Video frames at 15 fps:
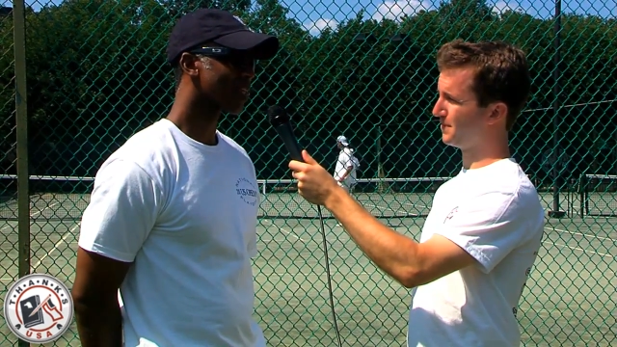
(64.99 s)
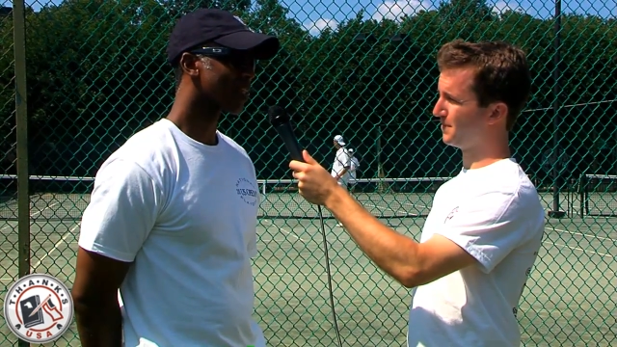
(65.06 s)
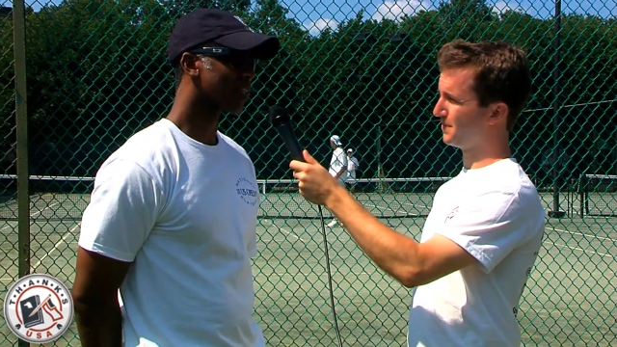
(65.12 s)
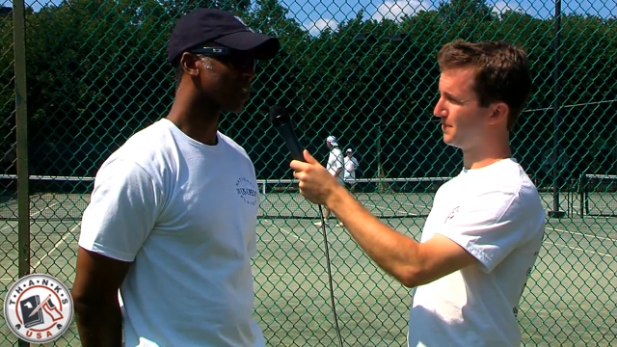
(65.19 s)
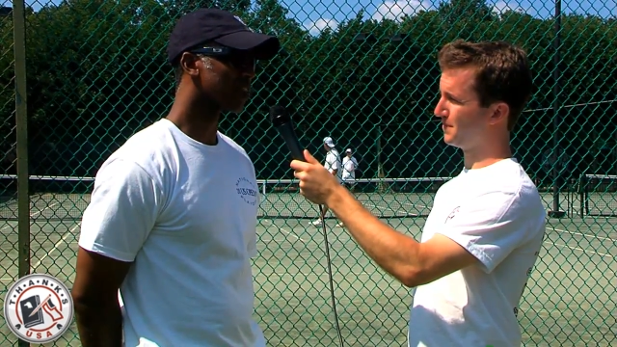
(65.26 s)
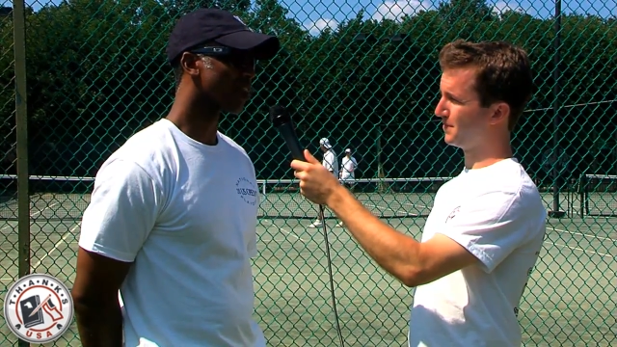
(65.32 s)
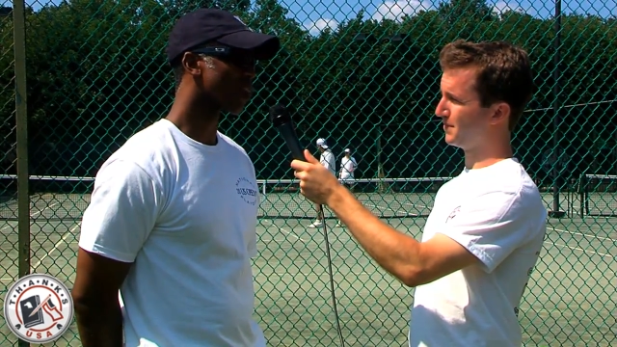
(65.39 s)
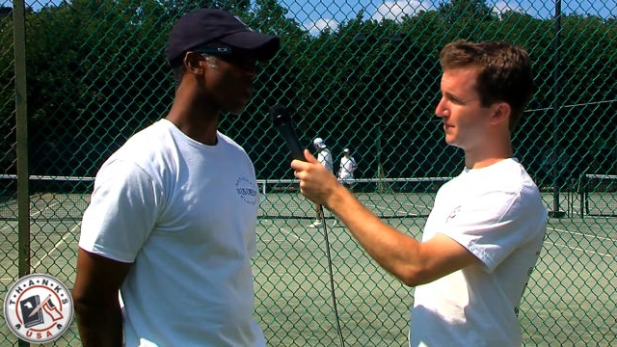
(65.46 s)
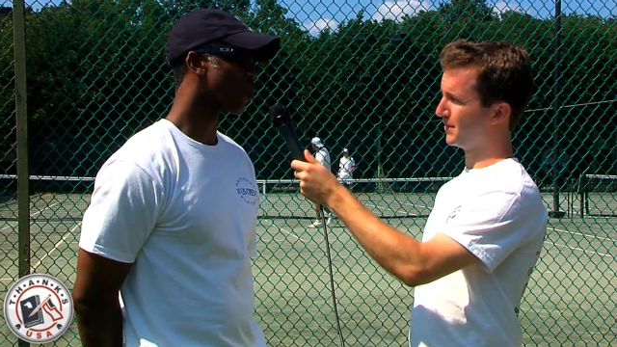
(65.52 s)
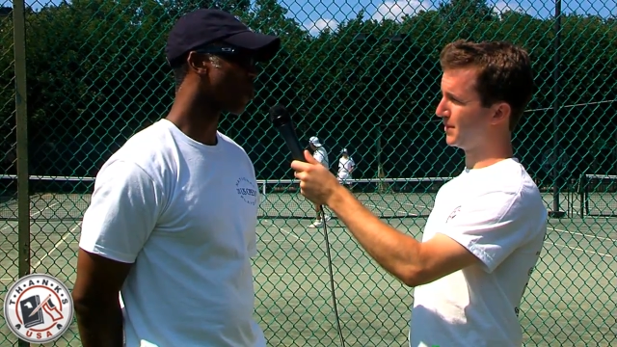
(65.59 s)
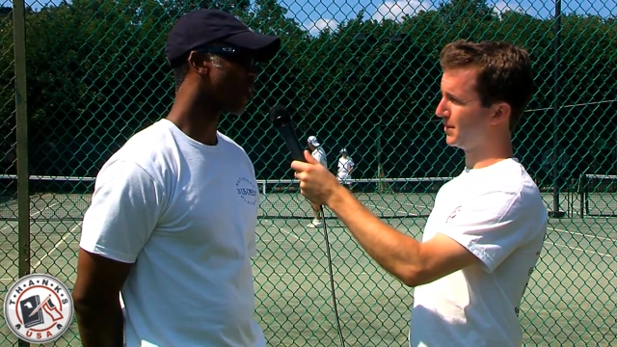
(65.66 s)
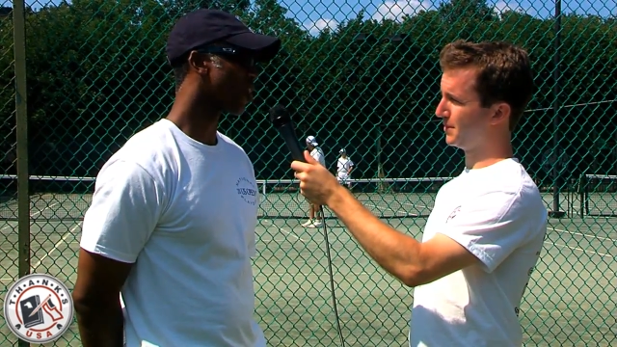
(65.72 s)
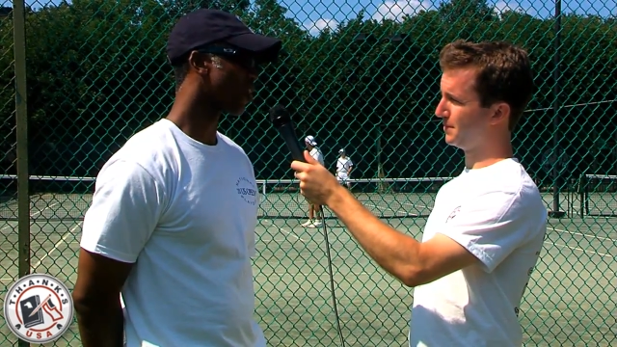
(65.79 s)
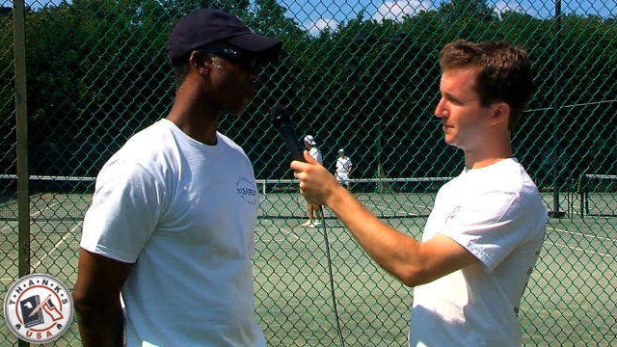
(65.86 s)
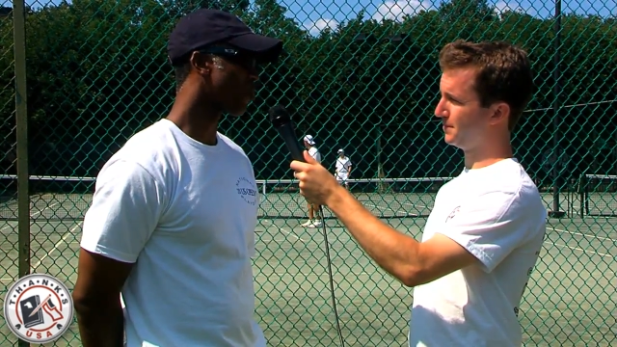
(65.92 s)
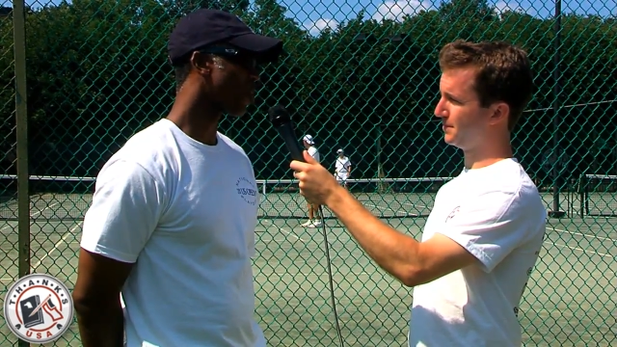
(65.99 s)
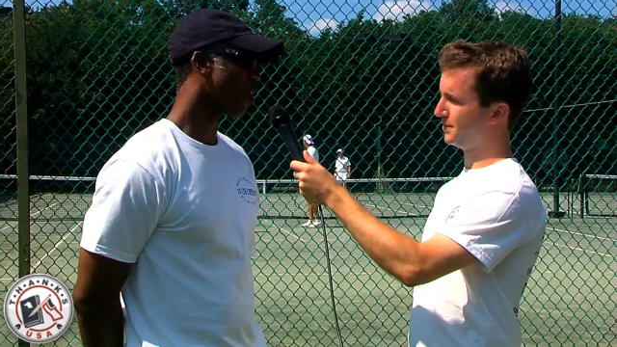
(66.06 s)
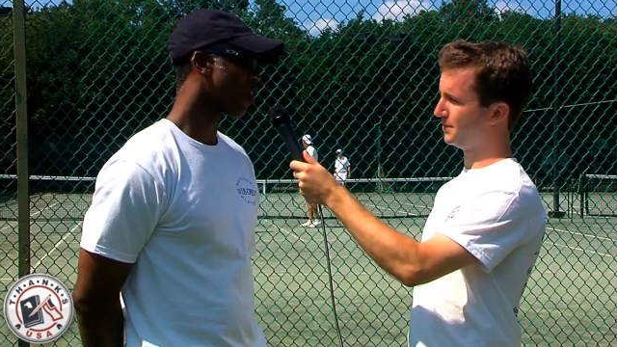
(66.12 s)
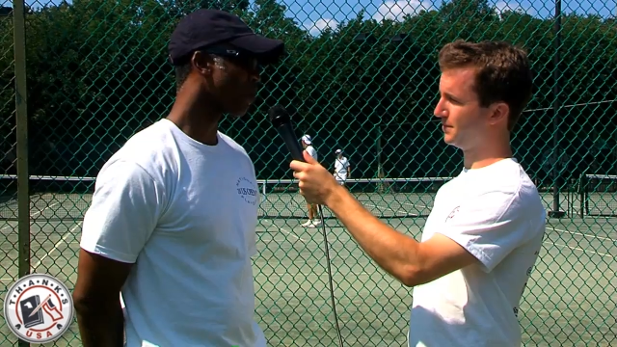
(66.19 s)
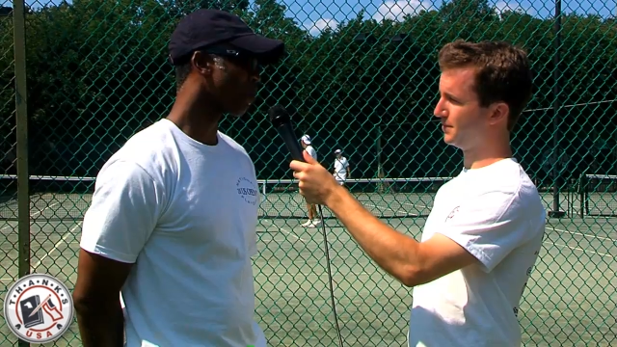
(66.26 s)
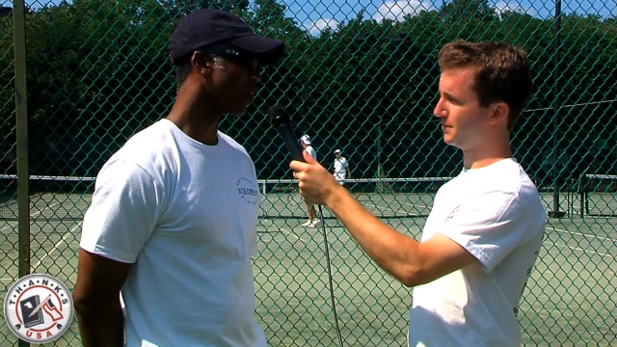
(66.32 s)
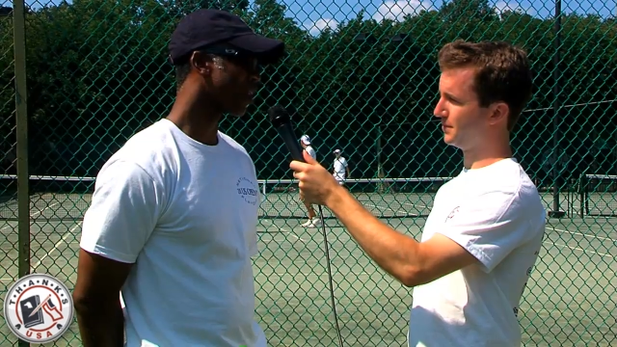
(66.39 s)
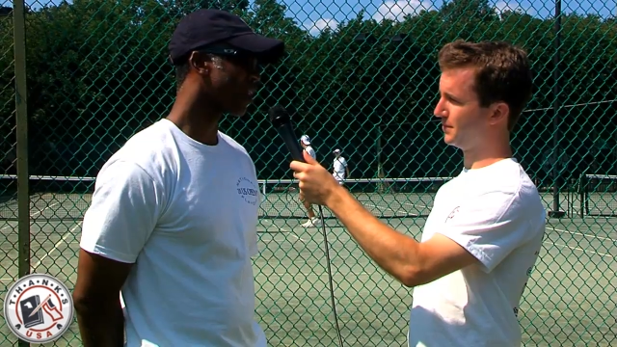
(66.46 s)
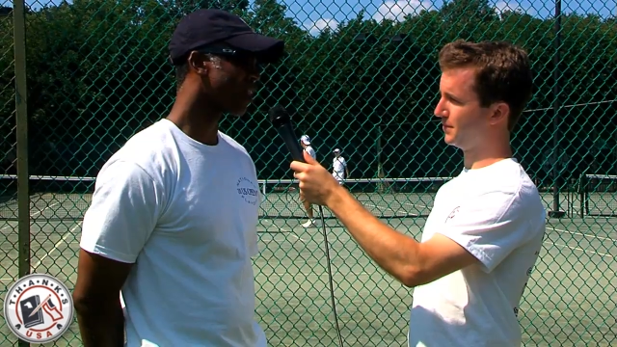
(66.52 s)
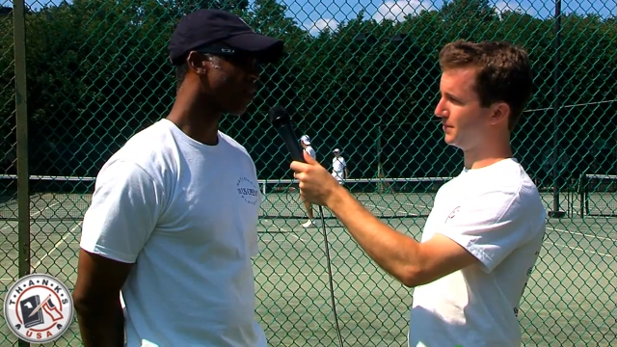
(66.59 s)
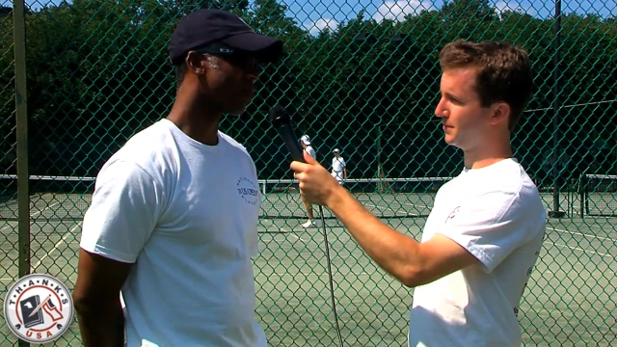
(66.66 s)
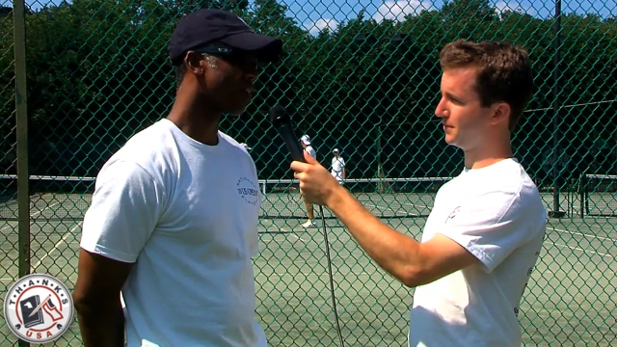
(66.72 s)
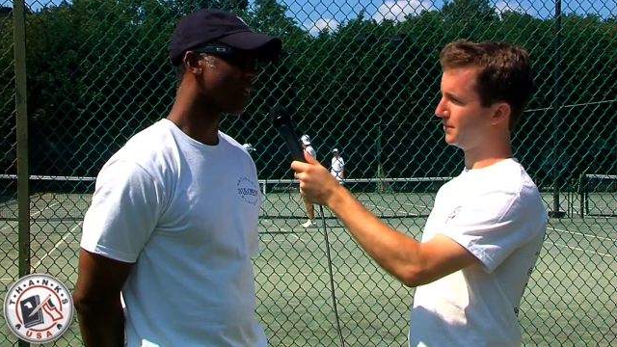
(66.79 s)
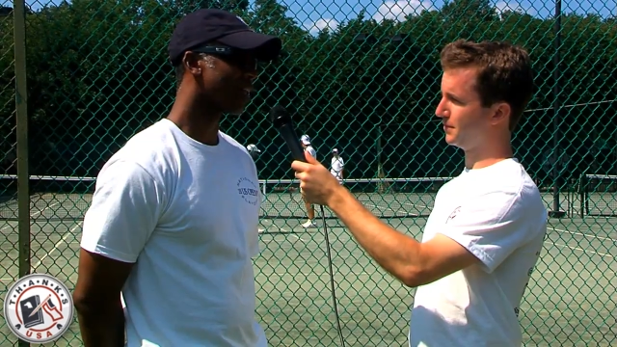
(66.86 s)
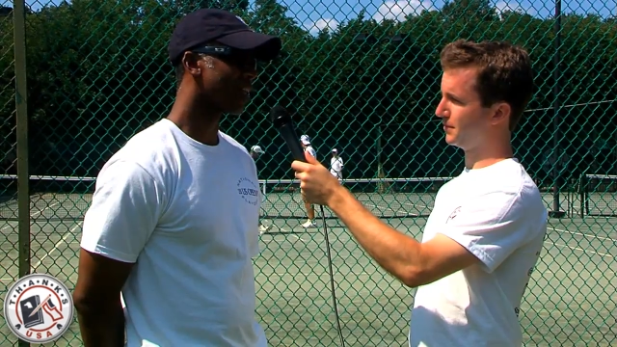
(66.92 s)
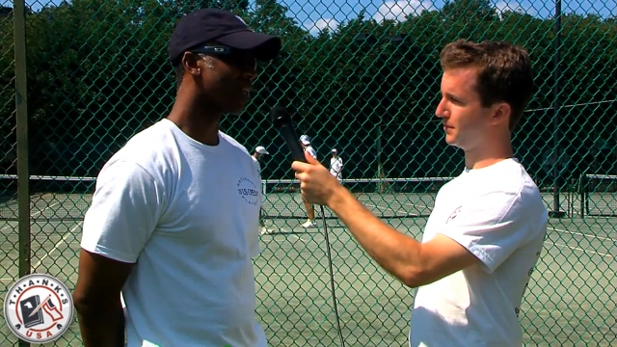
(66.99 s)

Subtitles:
this is the 3rd year in a row I've played the event,